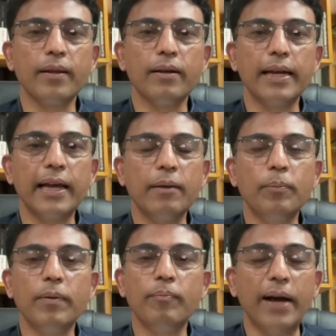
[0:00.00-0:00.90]

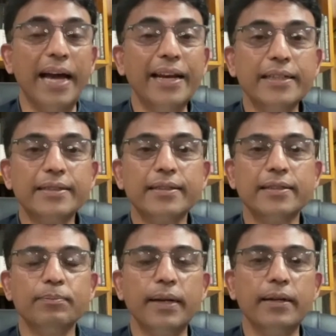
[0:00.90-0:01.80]
help manage
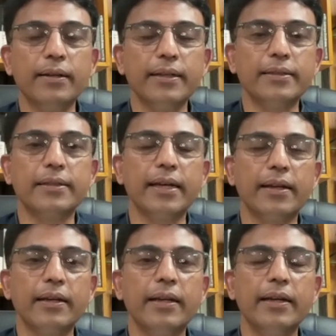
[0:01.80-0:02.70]
this better? Is there
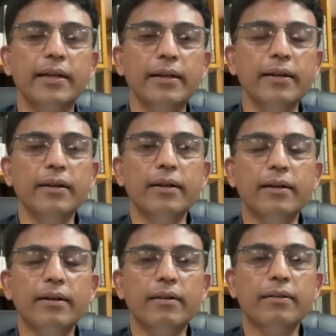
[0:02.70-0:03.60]
any
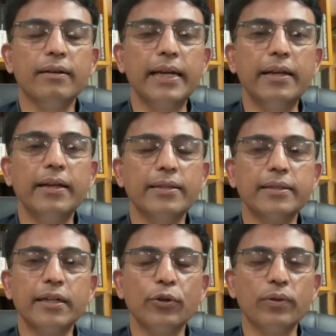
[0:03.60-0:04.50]
areas
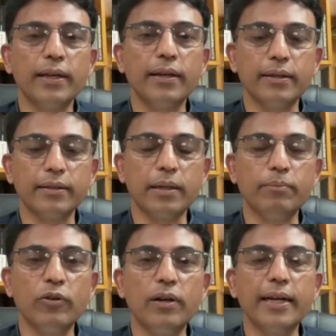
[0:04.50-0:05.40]
that you think
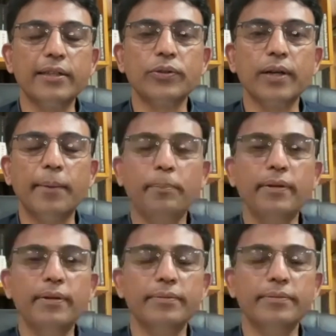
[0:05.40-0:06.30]
some work has to happen?